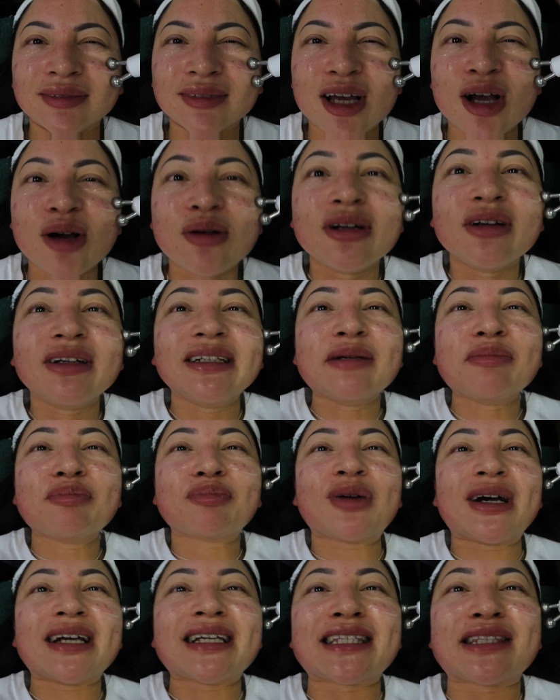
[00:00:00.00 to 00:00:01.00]
Oh no, I didn't
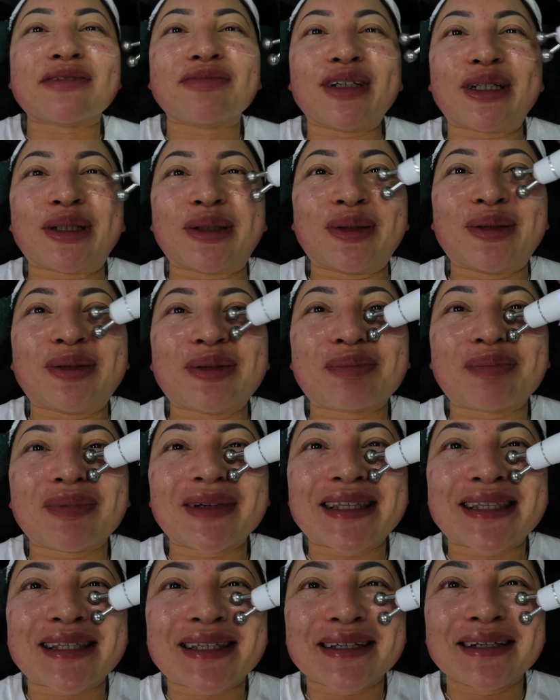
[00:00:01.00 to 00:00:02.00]
press the record
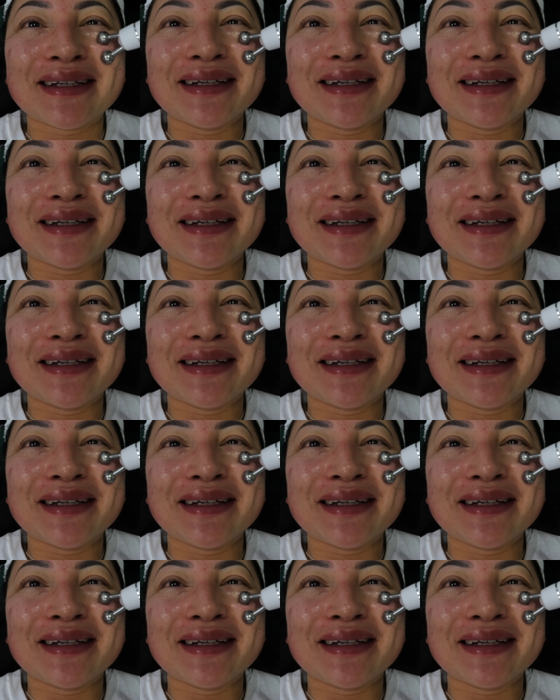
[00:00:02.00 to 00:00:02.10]
button.